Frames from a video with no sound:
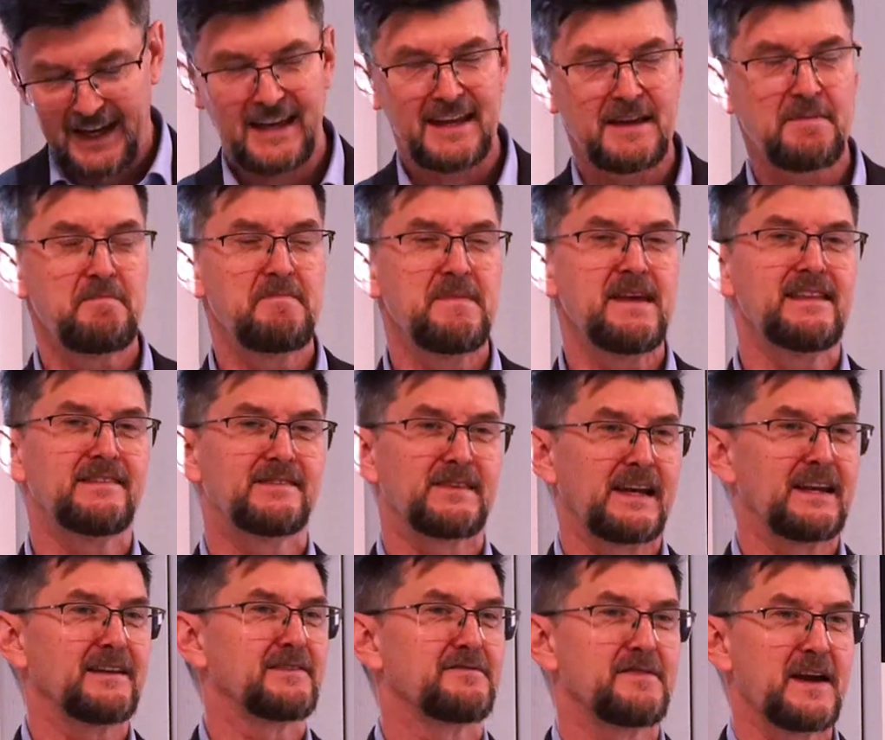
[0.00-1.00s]
It means
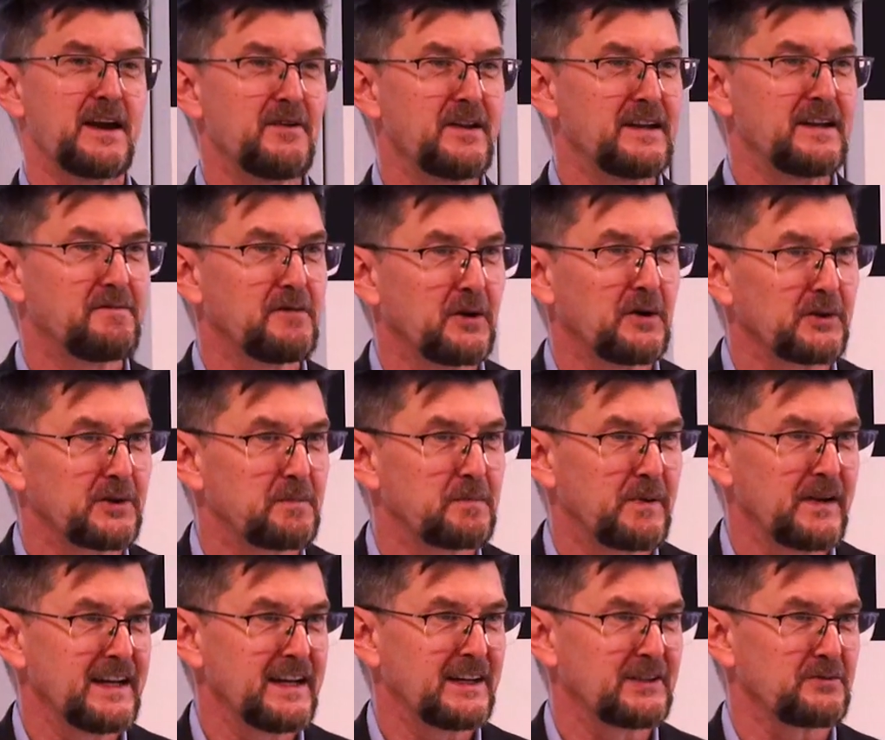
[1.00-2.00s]
that it's very difficult to
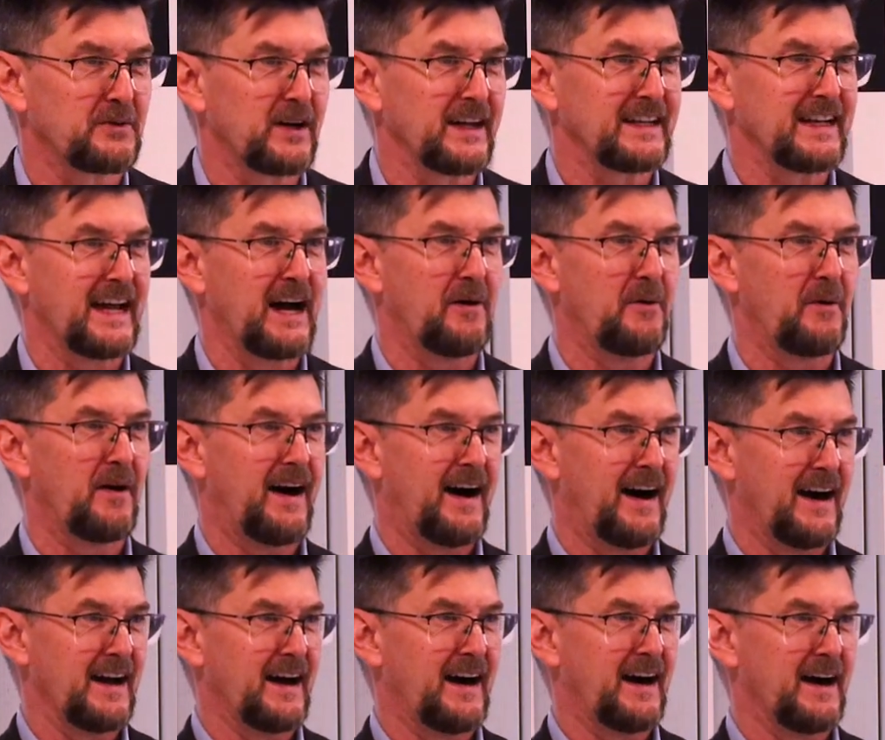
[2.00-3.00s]
predict right now,
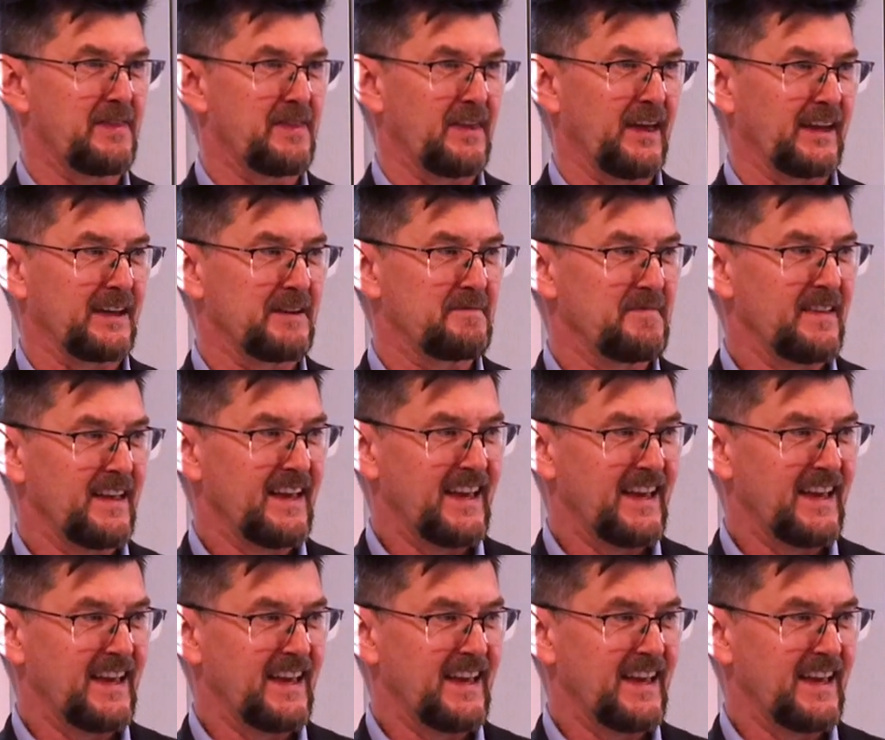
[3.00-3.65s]
I think.